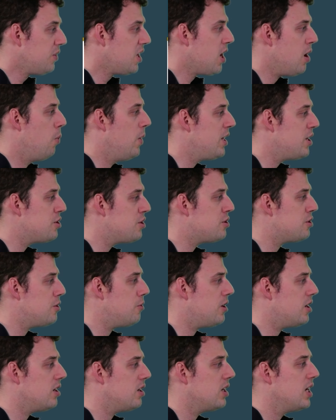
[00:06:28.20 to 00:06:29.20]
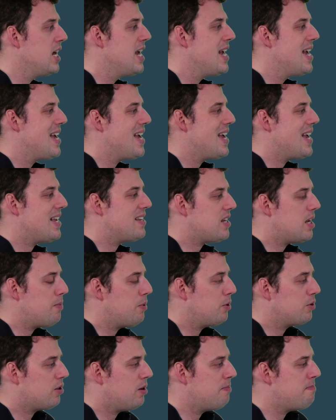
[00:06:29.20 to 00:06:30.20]
When a student is
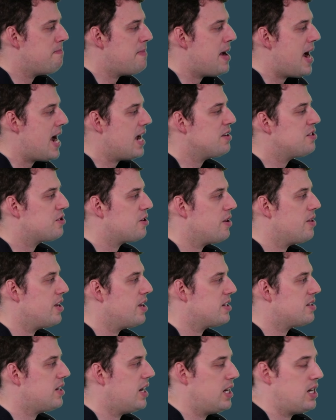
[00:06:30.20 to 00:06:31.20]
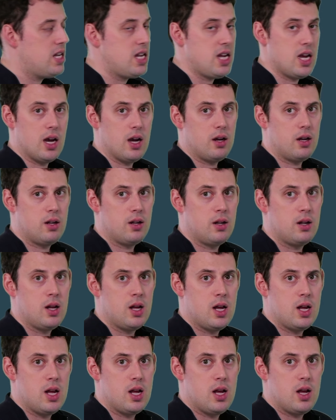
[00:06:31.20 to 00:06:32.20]
able to master this idea,
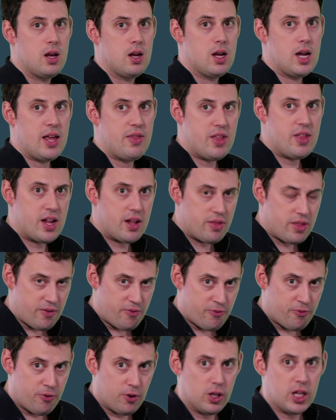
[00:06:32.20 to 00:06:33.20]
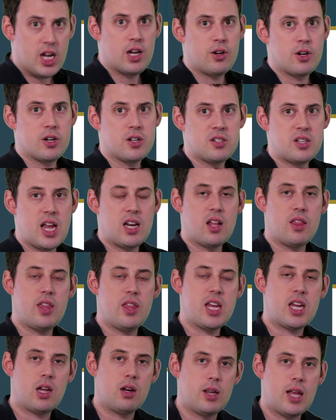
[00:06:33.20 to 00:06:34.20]
and they fully understand it,
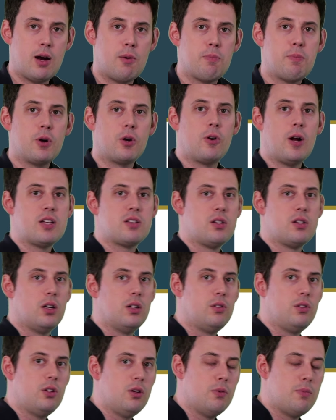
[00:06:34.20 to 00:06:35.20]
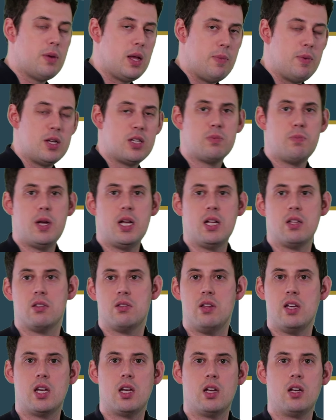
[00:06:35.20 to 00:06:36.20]
they can now progress on to maybe spins.
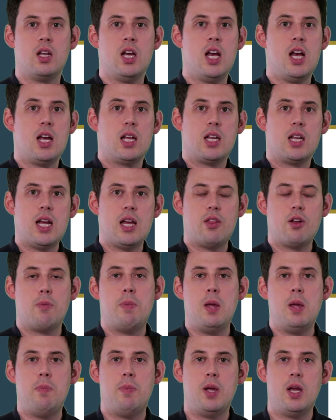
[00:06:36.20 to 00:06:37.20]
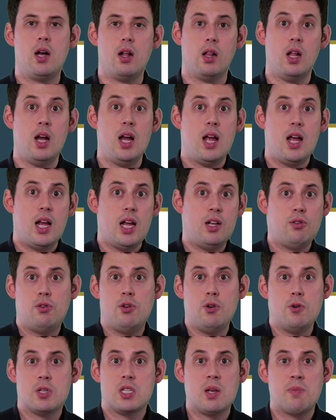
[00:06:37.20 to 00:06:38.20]
They can get their PPL and
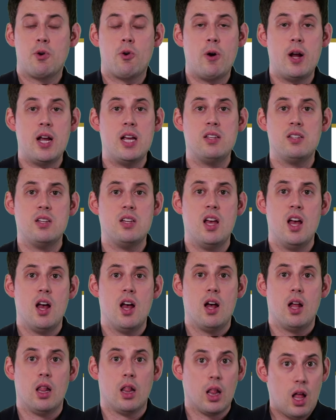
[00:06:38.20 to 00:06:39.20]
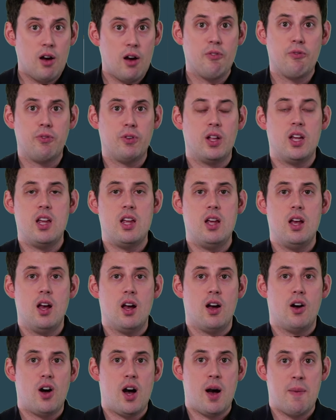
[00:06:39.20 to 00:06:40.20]
do some crazy, lovely,
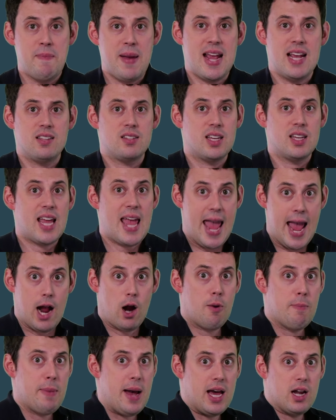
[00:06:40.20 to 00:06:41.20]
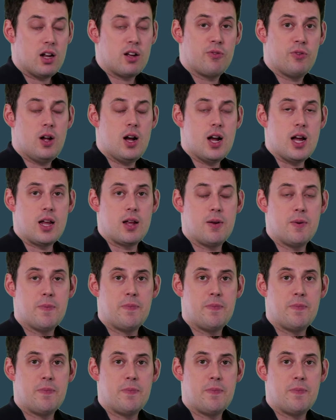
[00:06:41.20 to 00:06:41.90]
amazing aerobatic flying.